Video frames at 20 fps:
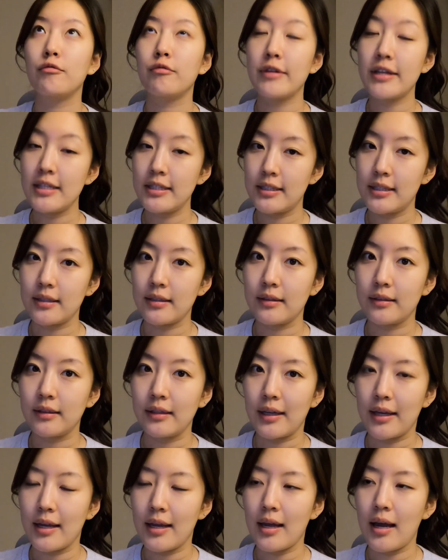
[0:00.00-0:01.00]

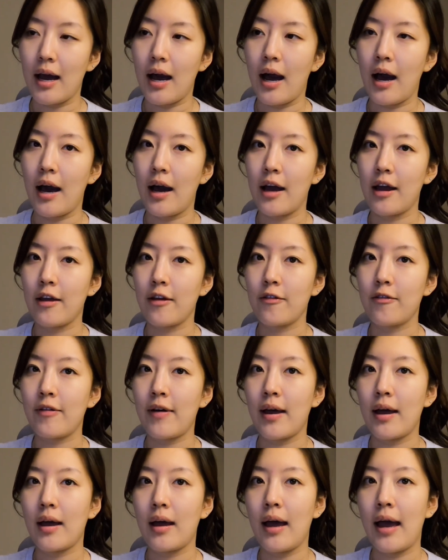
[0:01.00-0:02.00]
Recently, I've
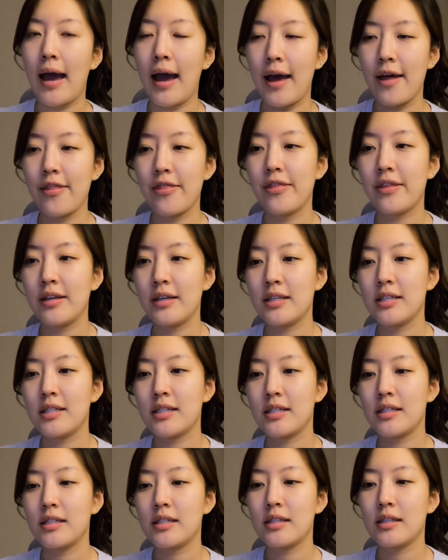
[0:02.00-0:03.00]
had
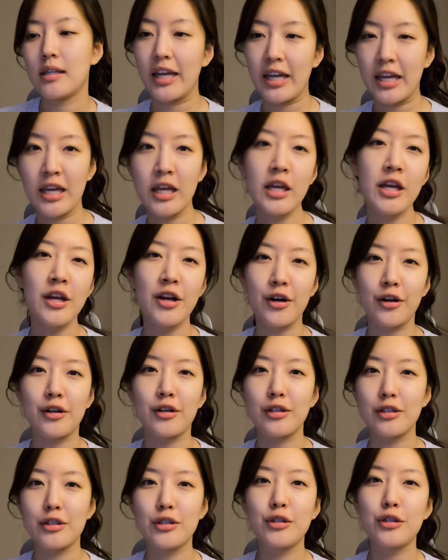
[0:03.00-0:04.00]
this
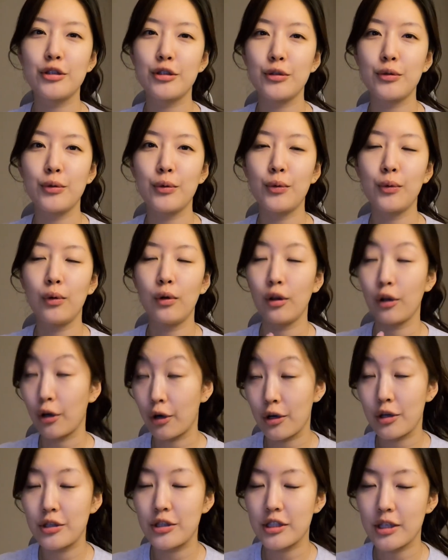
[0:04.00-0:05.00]
eager to
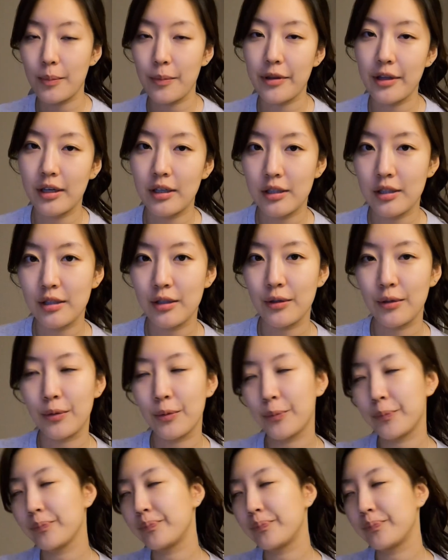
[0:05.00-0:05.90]
learn something new,